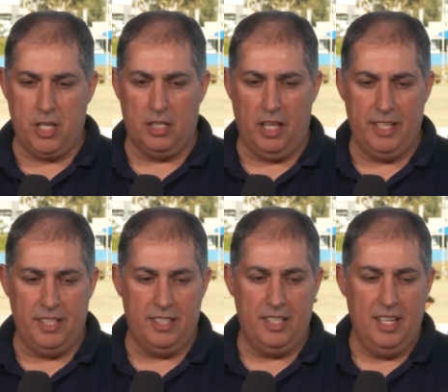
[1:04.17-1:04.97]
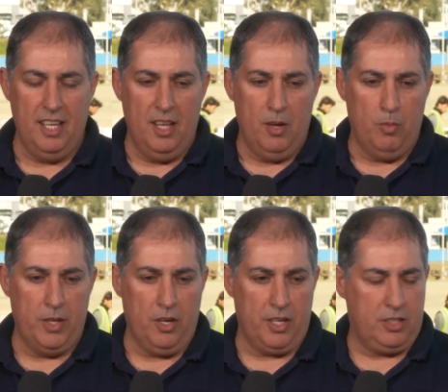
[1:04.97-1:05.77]
Glenn and we
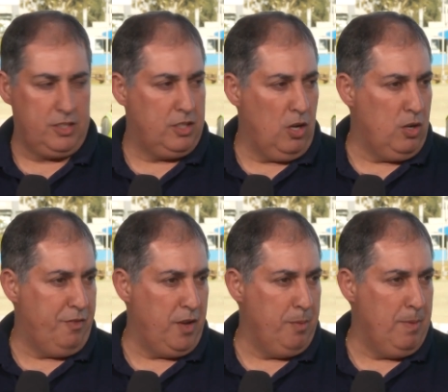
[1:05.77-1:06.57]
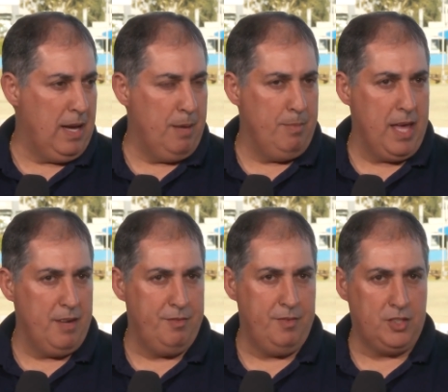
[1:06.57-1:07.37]
got a dog off him um, out
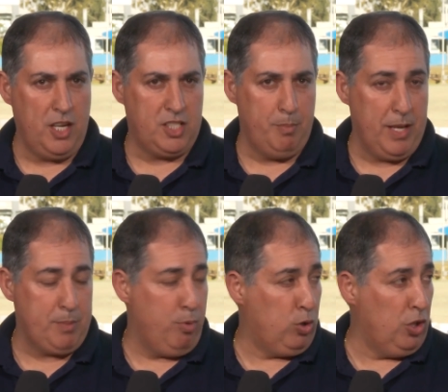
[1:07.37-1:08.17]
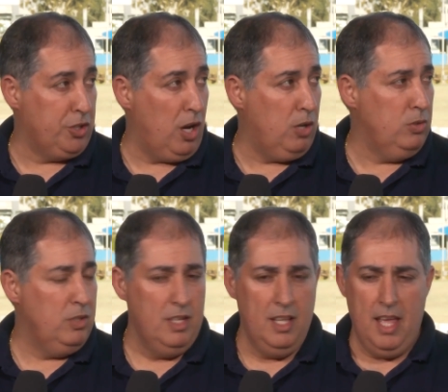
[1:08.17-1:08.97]
of just the best Brooklyn doll.
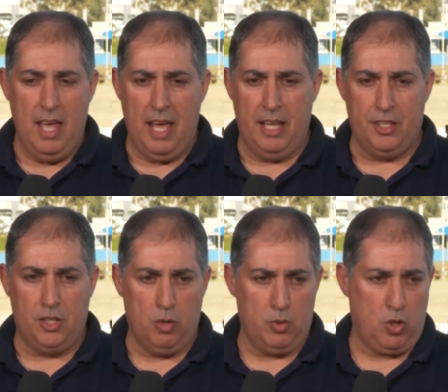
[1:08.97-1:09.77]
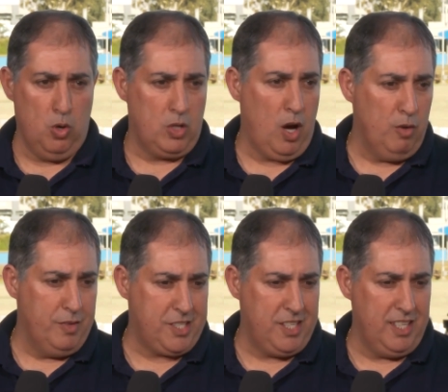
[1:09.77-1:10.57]
and the dog was called Culver
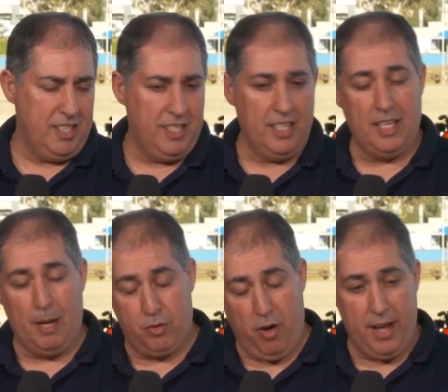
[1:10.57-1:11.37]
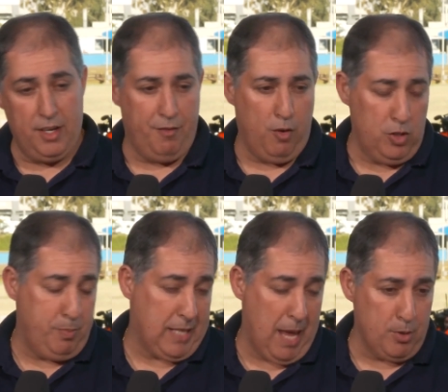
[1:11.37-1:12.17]
City and he ended up training it for us
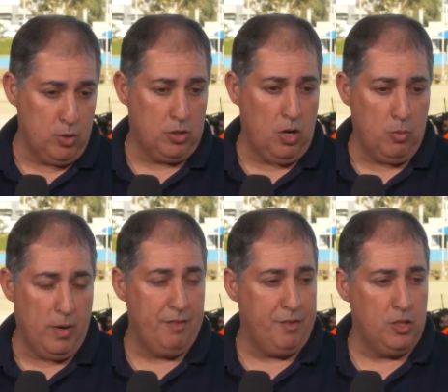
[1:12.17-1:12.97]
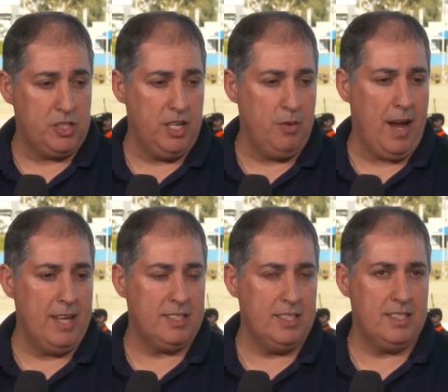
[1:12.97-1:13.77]
became a good dog won a few city
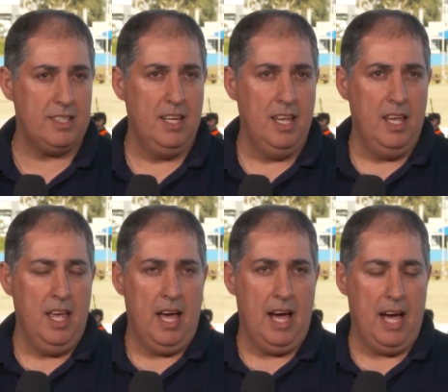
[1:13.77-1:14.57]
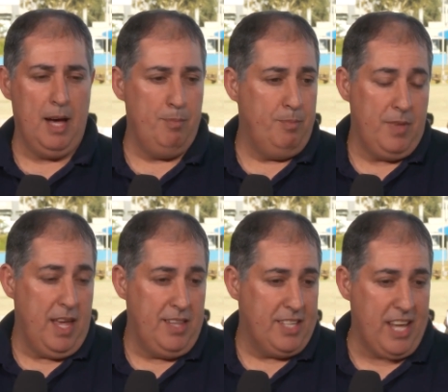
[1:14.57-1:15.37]
races um,
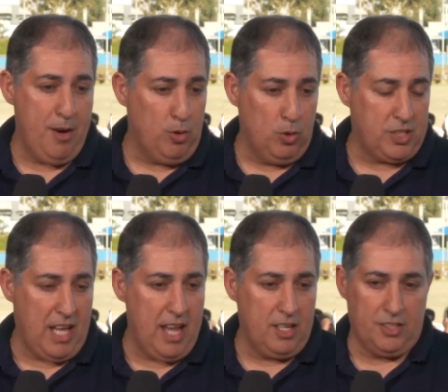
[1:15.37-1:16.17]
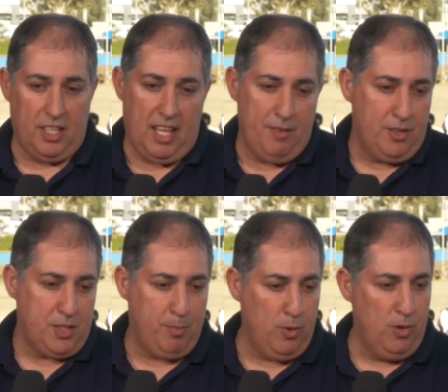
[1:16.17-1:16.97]
and that's how it all started got the love of the
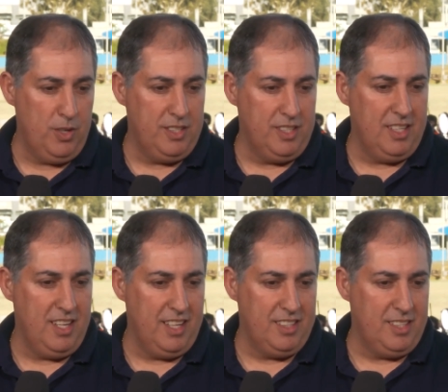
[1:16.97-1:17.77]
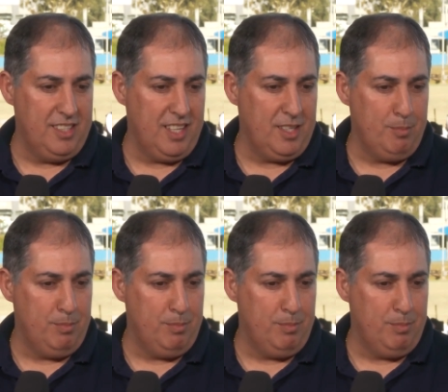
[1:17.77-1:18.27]
sport and, and you know the